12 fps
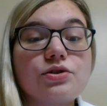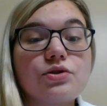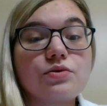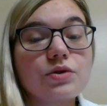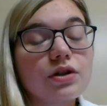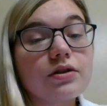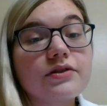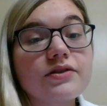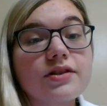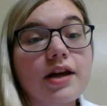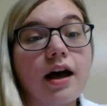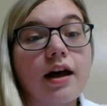
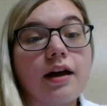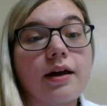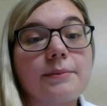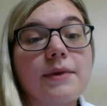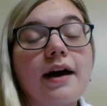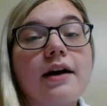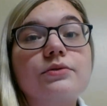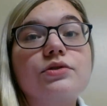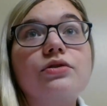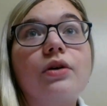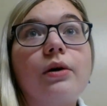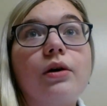juniors how
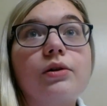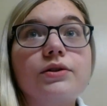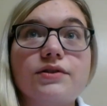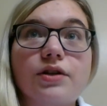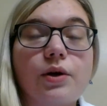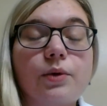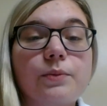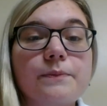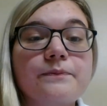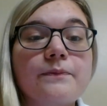to also